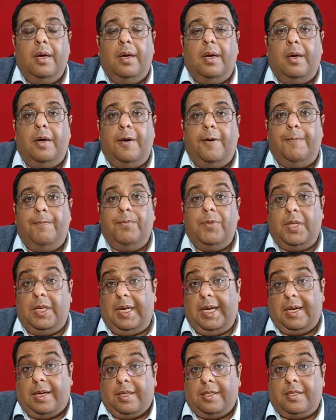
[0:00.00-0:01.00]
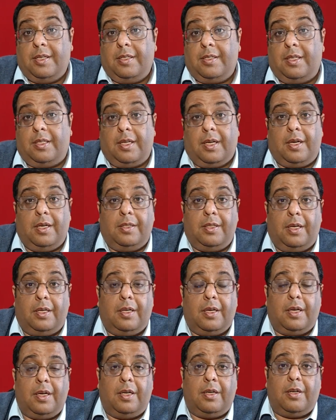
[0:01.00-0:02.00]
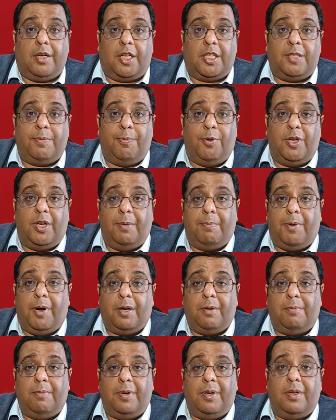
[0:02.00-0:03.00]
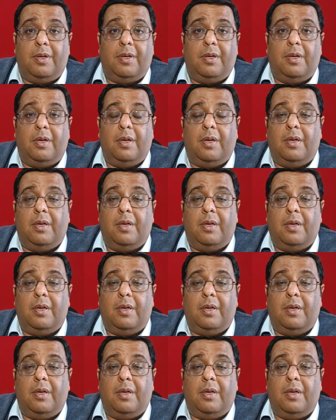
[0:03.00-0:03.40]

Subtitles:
The latest is that the Karnataka Transport Department